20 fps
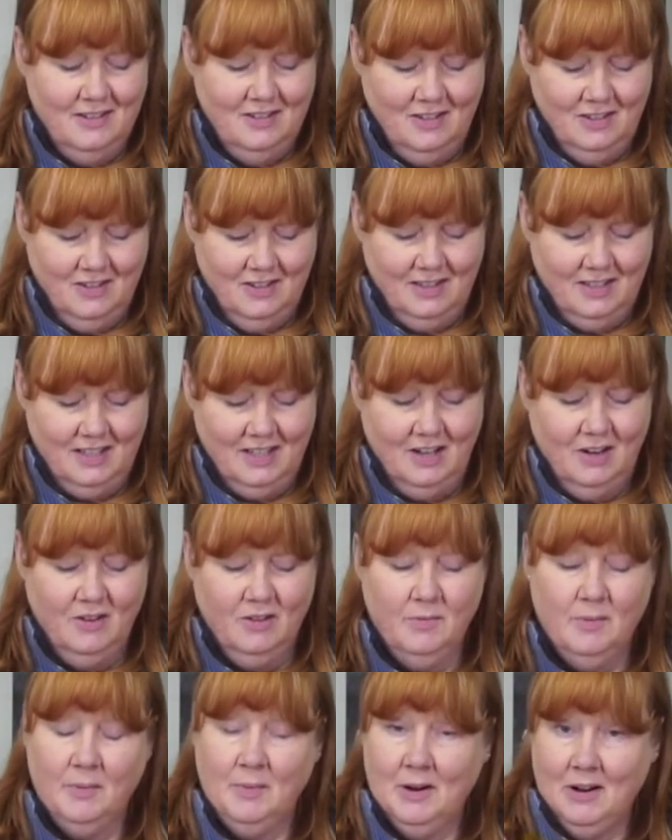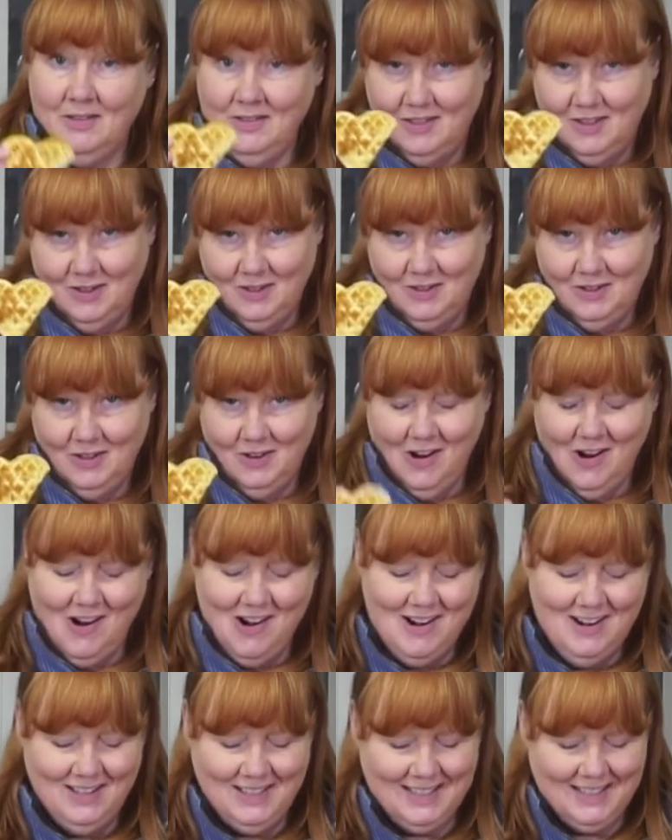Just tear them apart. There's your
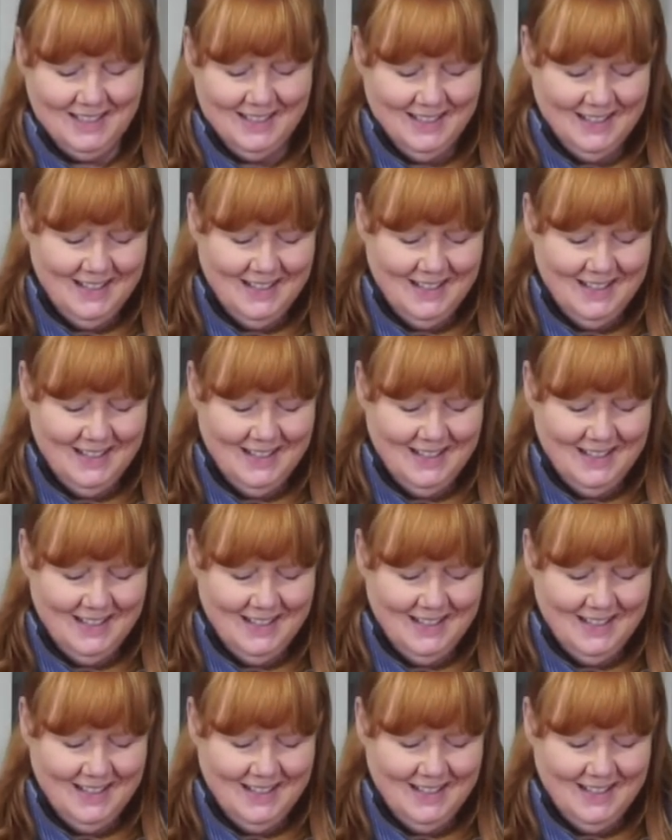heart.